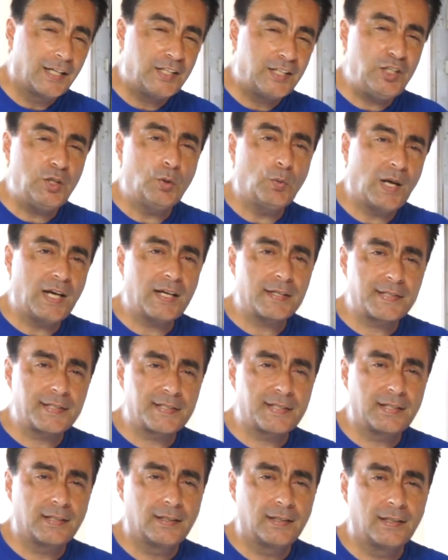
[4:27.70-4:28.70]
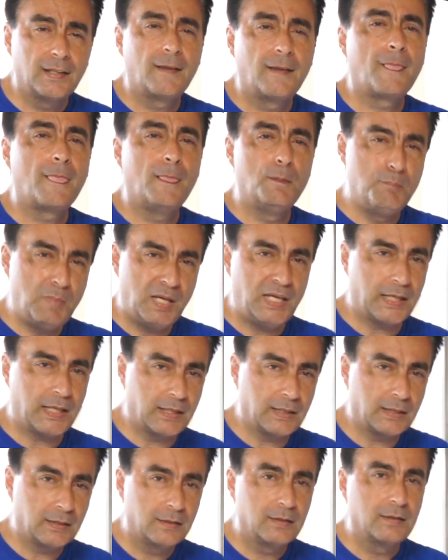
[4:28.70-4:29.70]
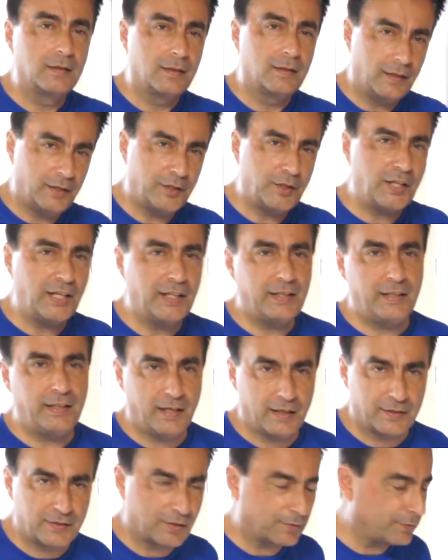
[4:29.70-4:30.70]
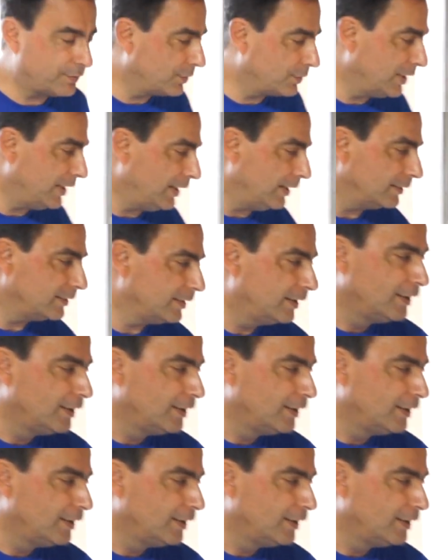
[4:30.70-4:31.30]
US MiG, and you get the answer for that.